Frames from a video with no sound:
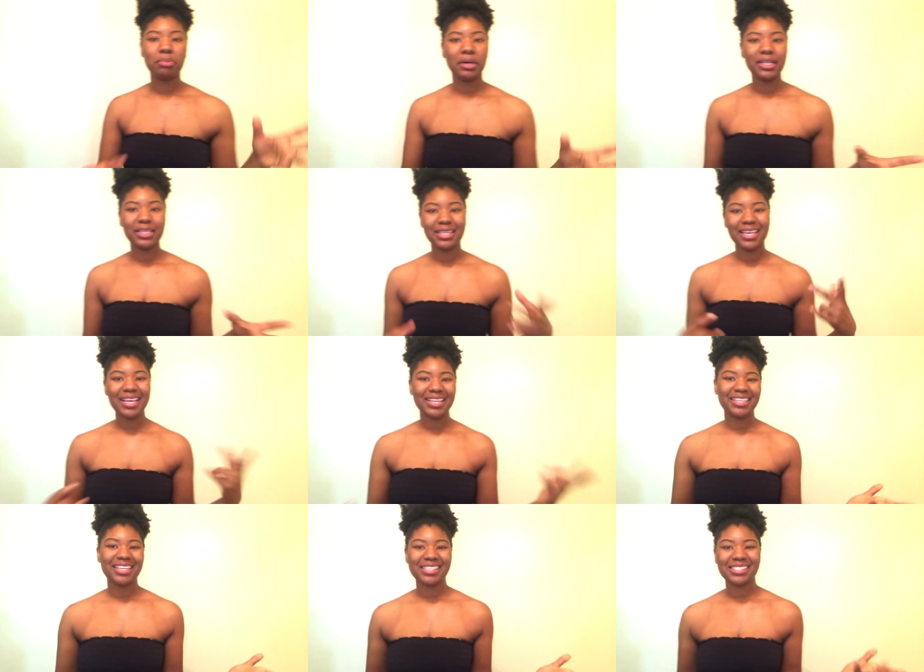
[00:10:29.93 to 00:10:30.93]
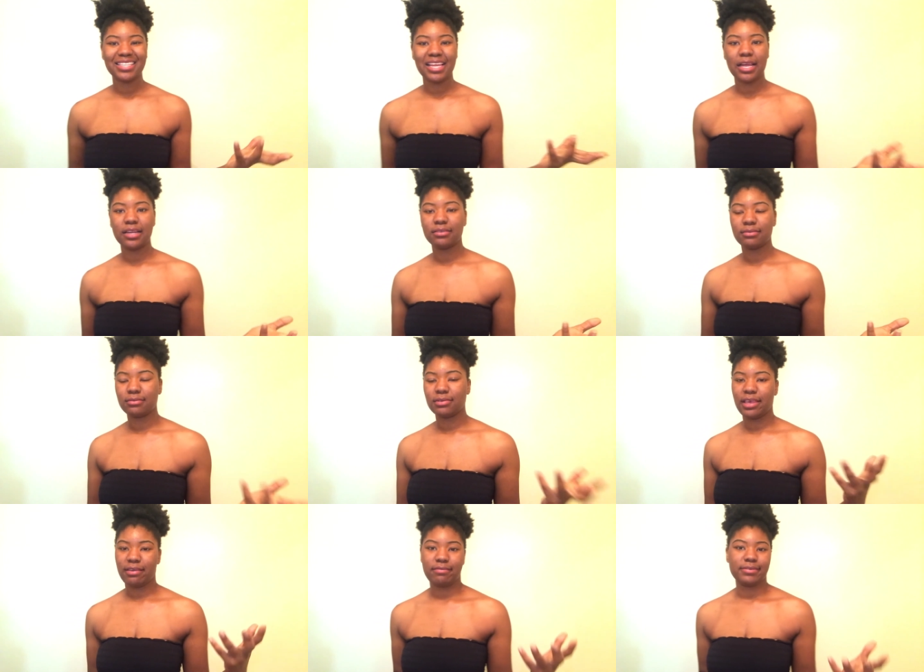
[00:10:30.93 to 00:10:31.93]
but that's not
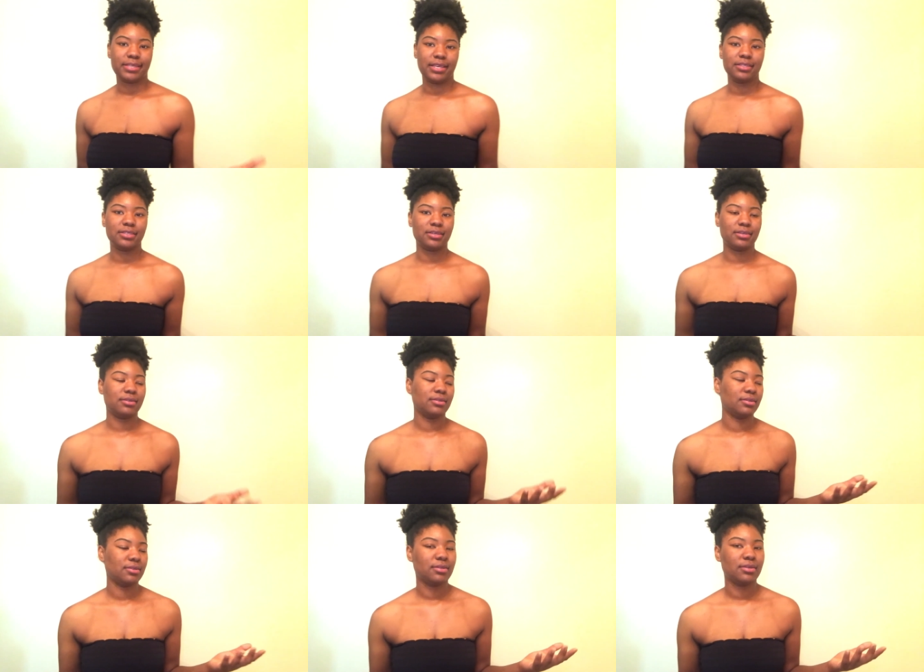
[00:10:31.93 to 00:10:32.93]
guaranteed to